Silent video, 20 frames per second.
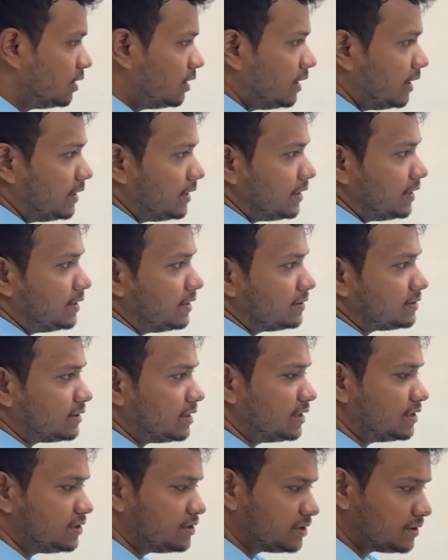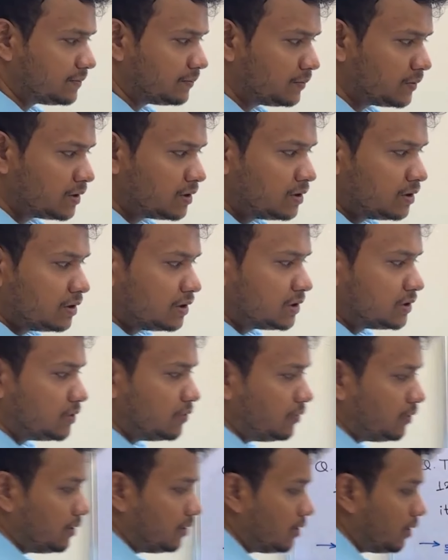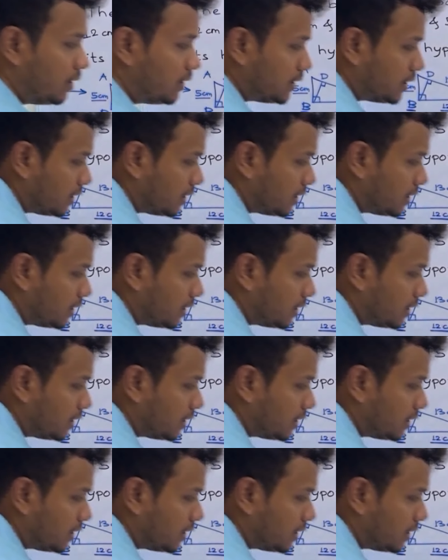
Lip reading: and it is h. So we got